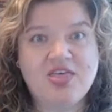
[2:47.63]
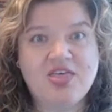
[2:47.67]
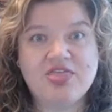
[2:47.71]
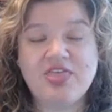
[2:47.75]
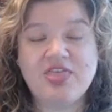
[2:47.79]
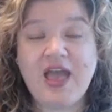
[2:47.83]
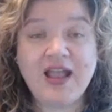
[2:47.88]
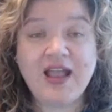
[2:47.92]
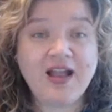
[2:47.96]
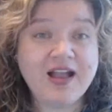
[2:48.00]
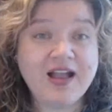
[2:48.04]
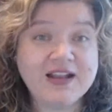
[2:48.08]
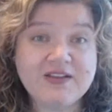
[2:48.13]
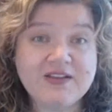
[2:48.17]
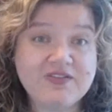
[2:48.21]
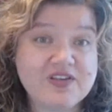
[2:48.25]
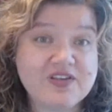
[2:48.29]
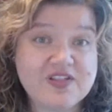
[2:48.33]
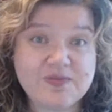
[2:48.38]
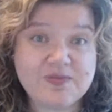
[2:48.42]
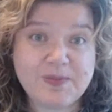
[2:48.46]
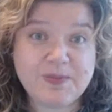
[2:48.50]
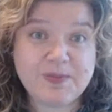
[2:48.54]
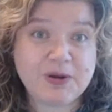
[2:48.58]
That kind of
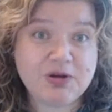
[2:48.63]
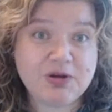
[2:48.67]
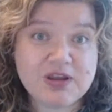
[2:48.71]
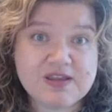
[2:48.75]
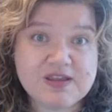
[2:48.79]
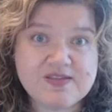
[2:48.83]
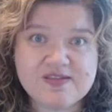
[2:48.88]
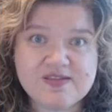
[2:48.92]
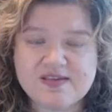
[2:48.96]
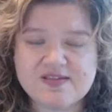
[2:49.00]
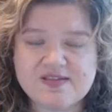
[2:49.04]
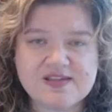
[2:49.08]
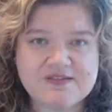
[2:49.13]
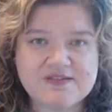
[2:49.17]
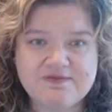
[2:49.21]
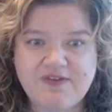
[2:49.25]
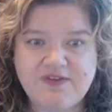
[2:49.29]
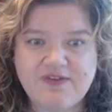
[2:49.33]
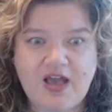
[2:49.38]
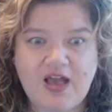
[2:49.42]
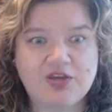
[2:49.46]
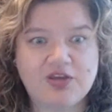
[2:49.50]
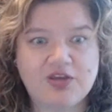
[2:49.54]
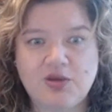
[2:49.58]
experience is
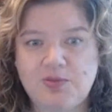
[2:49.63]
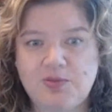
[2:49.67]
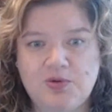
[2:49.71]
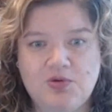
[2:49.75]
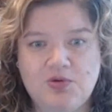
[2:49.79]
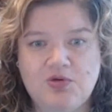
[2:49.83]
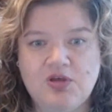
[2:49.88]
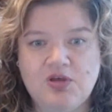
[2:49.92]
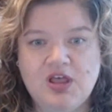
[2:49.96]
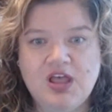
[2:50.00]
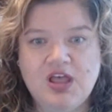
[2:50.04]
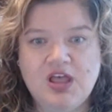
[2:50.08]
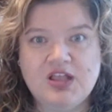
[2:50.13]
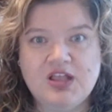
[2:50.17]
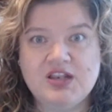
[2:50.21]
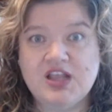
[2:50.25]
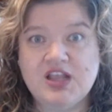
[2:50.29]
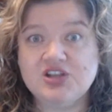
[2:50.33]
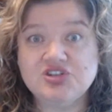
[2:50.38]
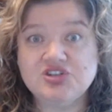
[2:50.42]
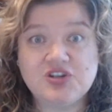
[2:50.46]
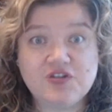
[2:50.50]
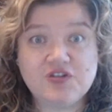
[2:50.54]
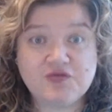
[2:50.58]
invaluable,
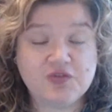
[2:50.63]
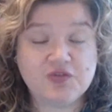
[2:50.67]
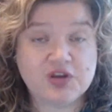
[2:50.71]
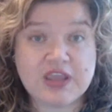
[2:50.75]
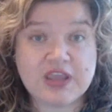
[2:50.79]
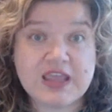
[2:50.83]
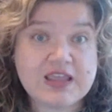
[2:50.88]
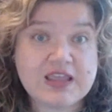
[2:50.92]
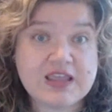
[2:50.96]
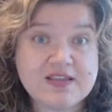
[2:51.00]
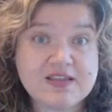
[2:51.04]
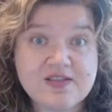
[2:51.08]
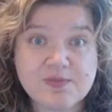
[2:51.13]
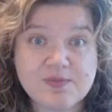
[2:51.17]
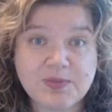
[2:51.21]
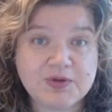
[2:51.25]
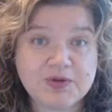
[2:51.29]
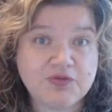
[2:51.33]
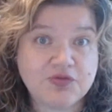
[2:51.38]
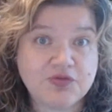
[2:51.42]
not just for kids, but